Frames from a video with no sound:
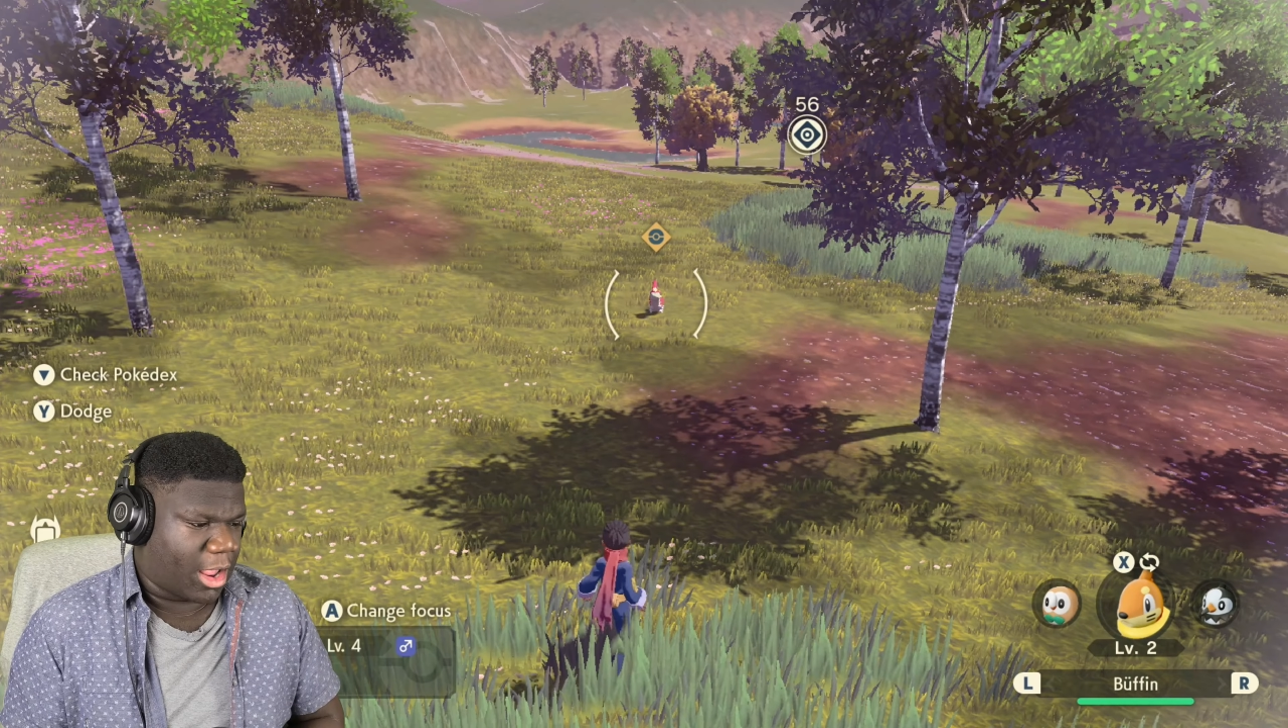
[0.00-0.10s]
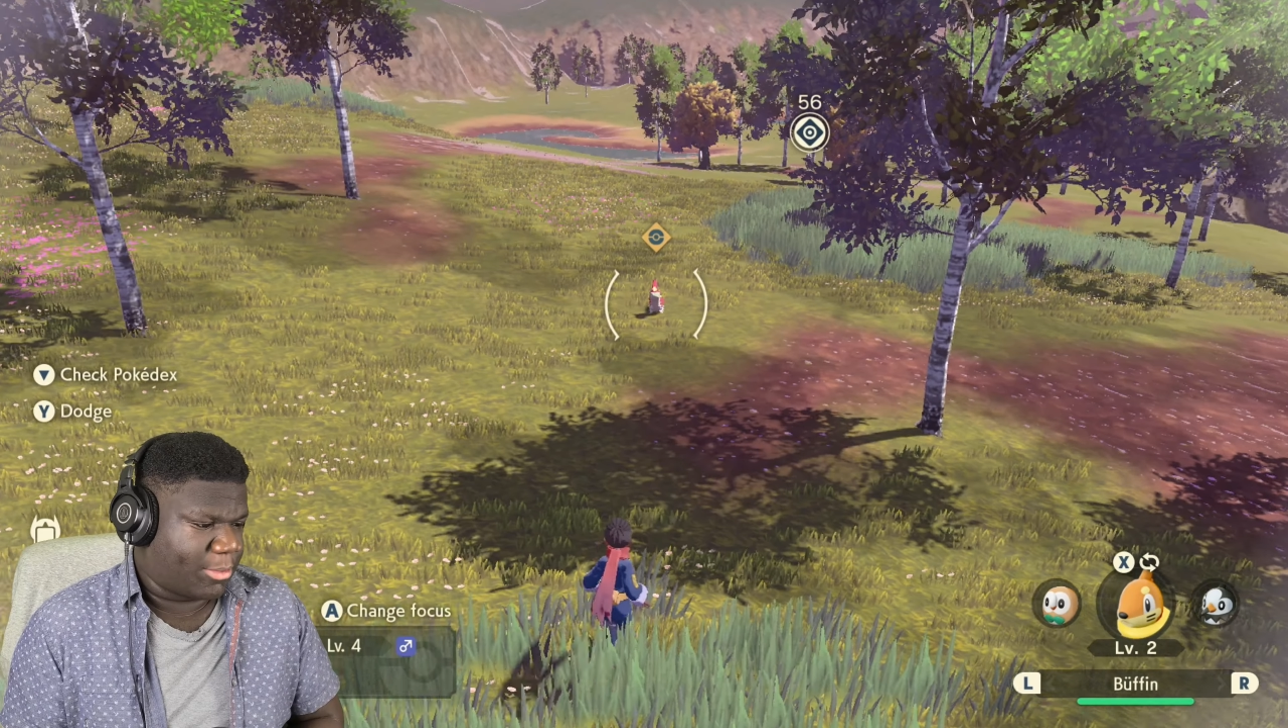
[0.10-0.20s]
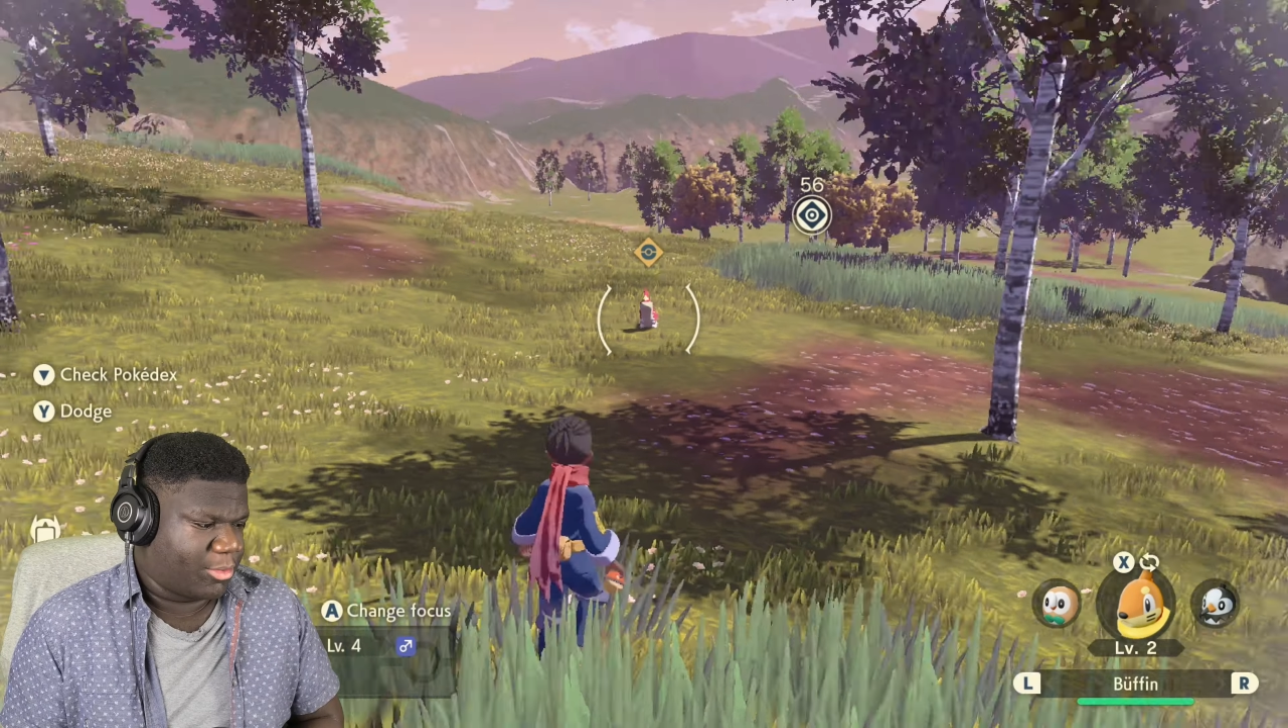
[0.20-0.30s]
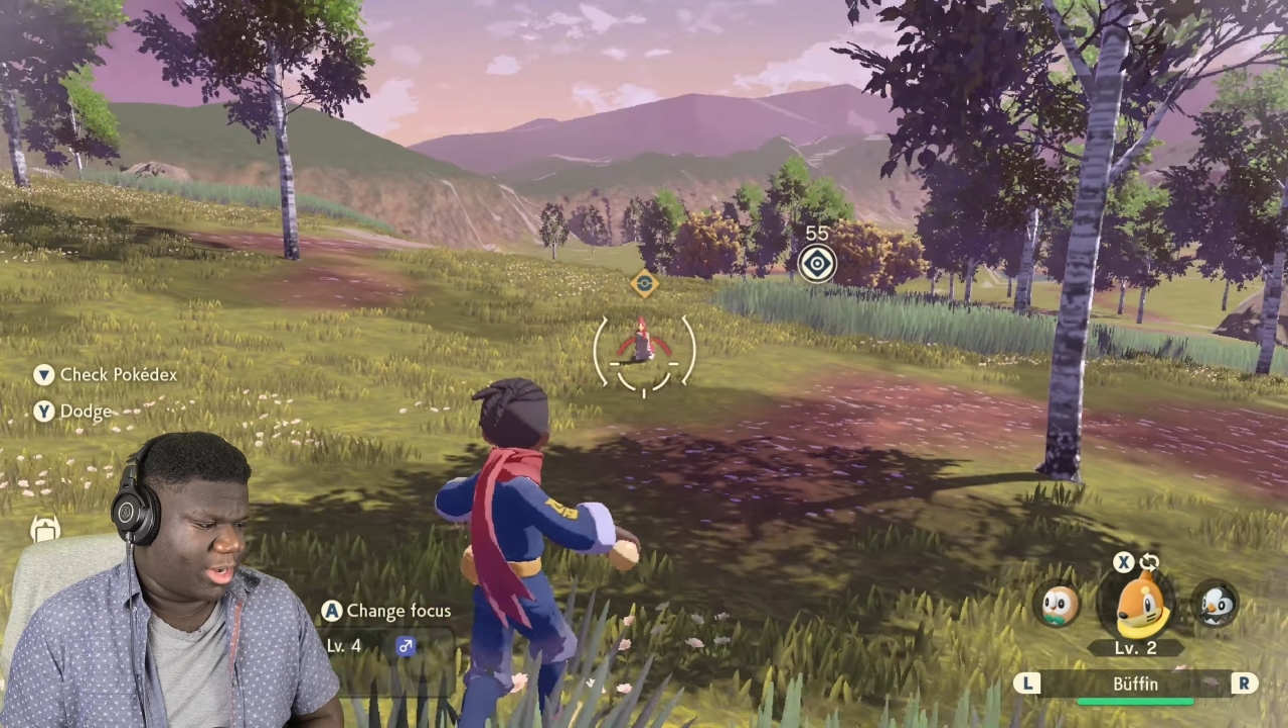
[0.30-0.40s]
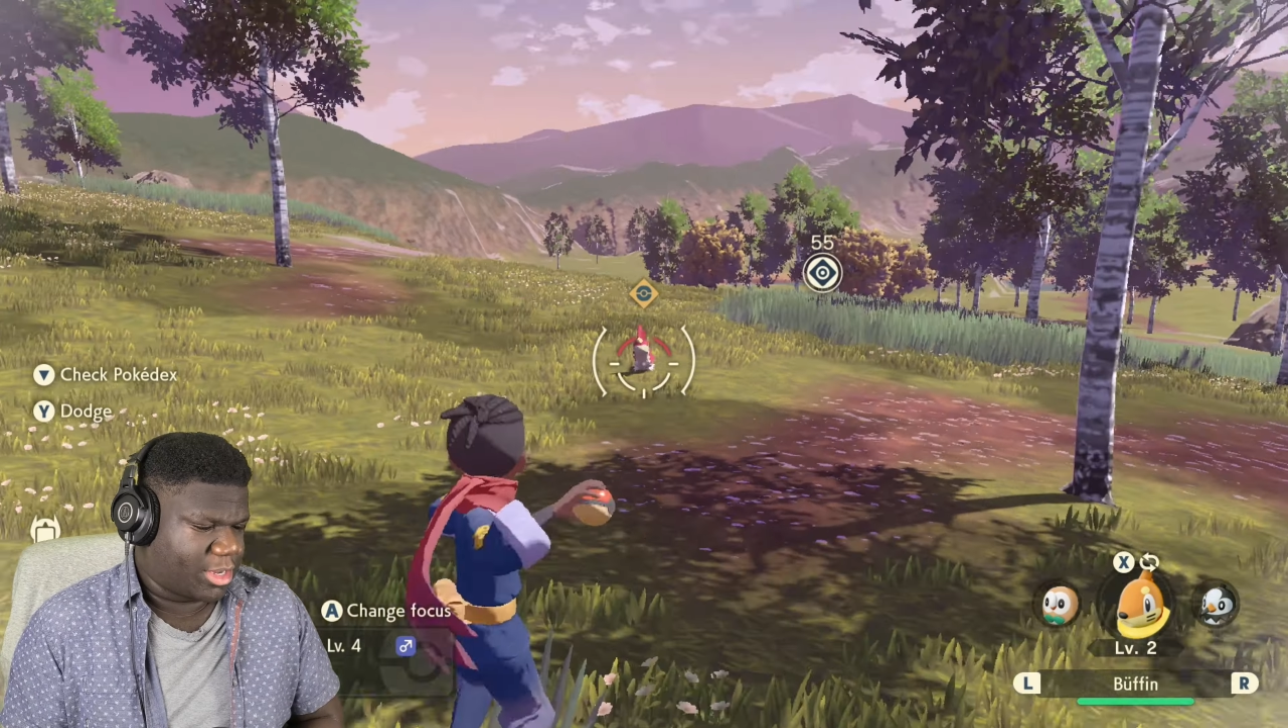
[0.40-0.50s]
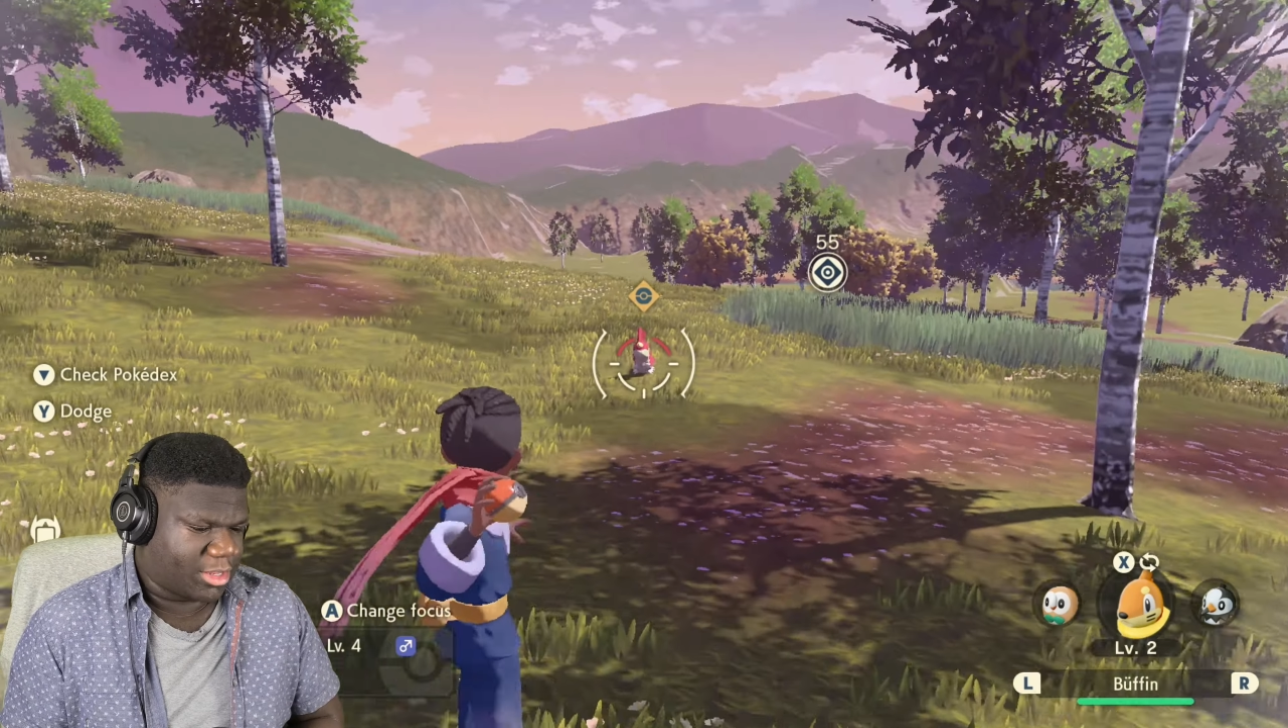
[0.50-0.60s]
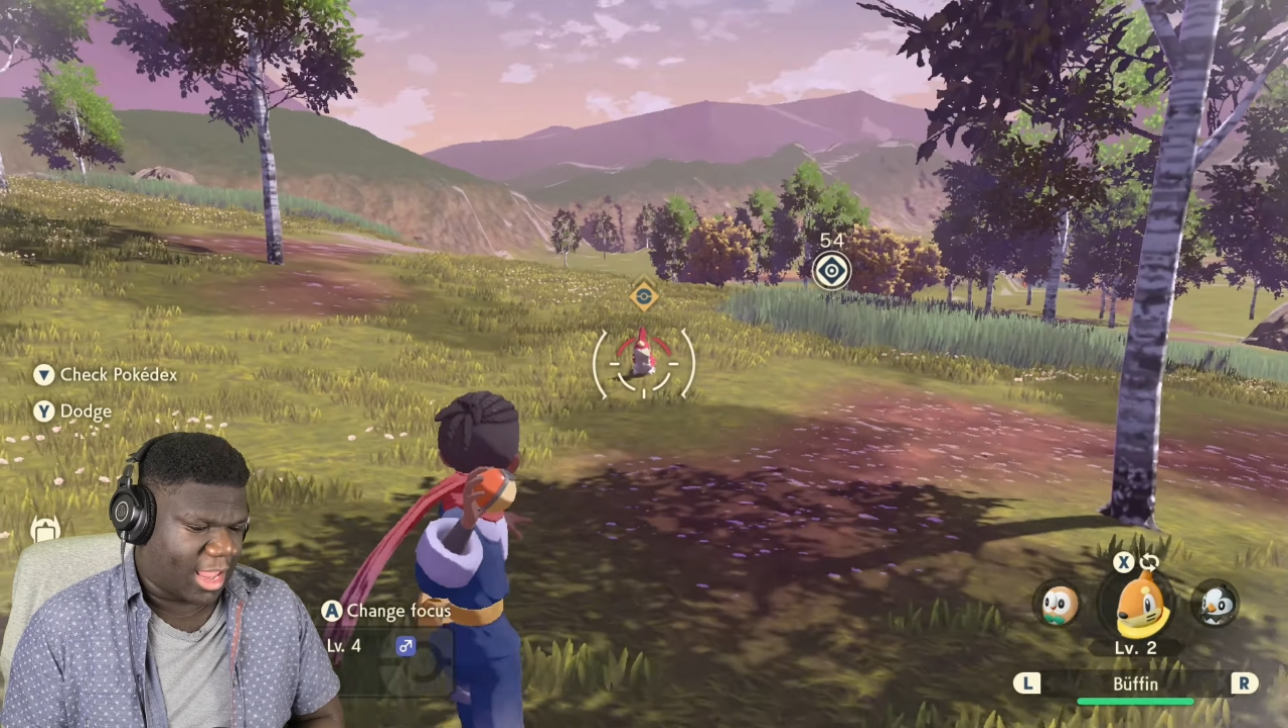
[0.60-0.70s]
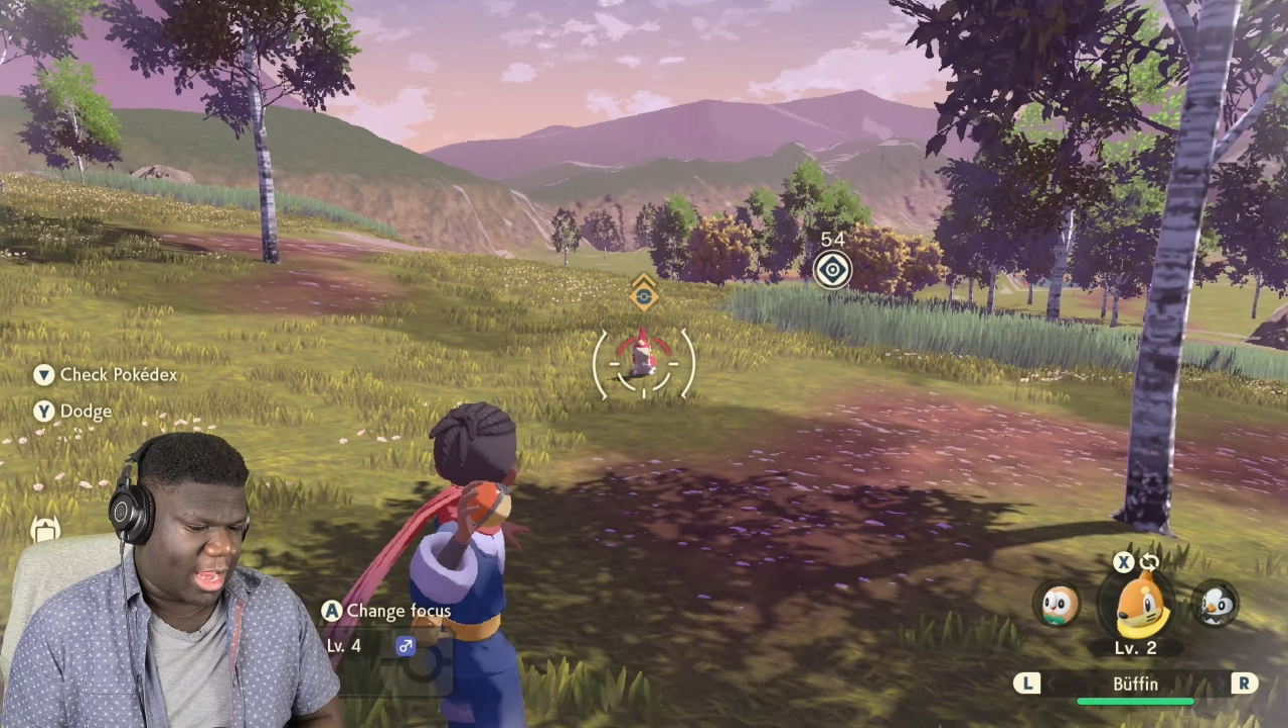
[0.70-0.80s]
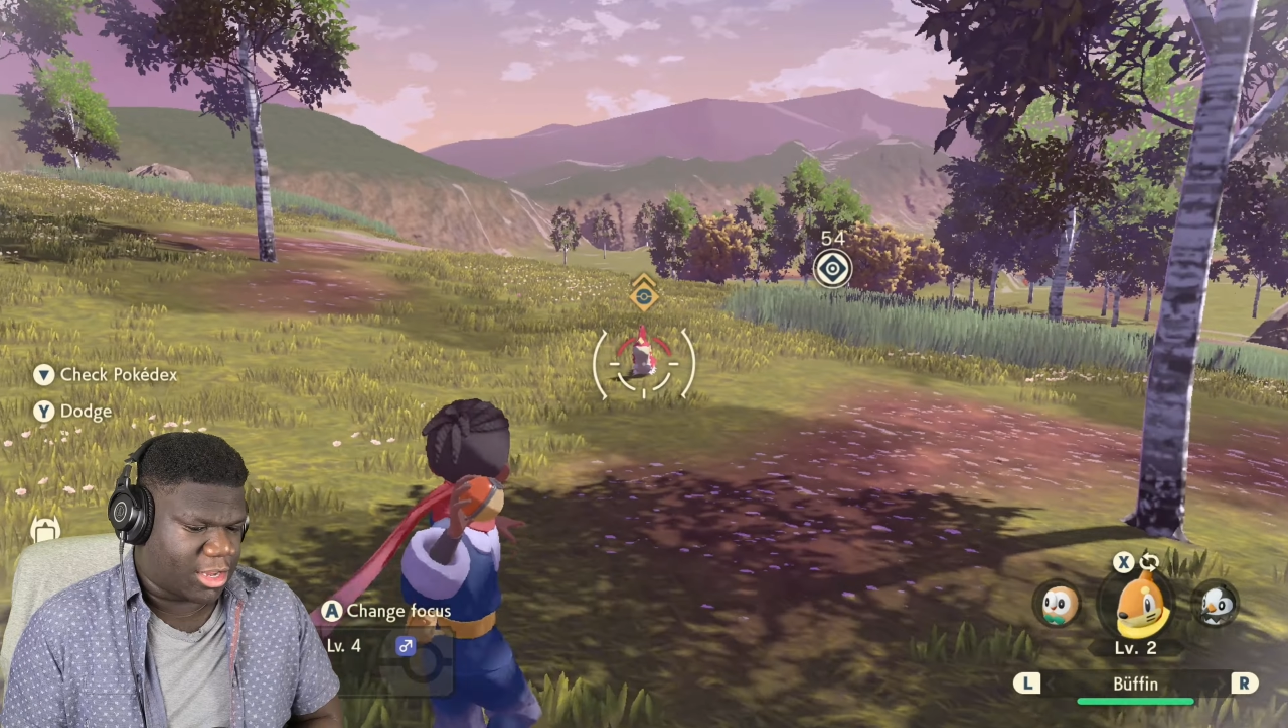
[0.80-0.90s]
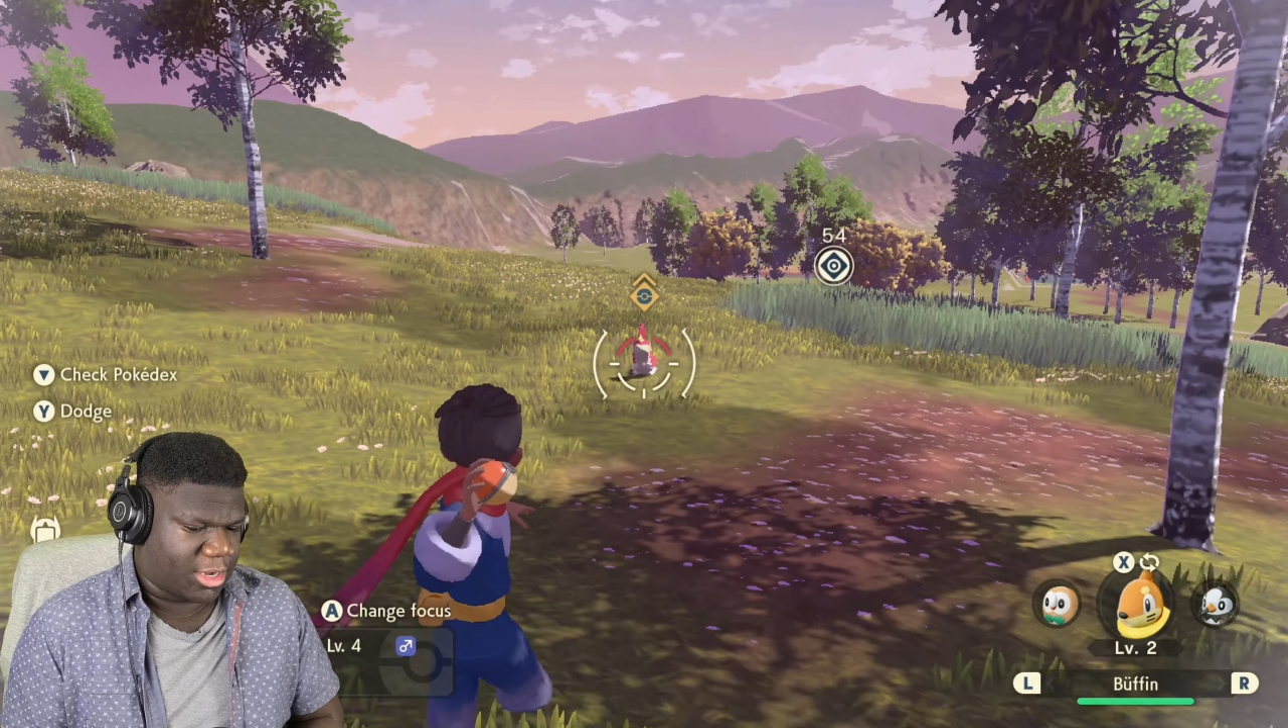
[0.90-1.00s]
I mean, we can just
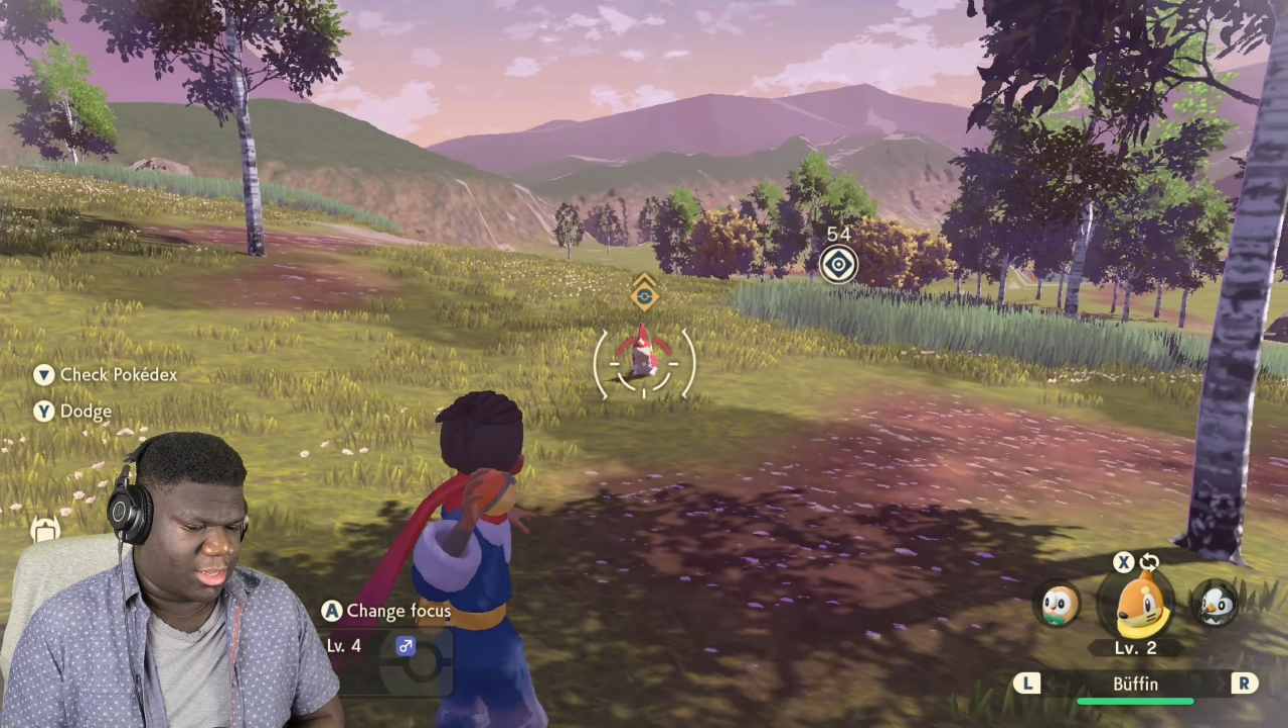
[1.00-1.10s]
catch it.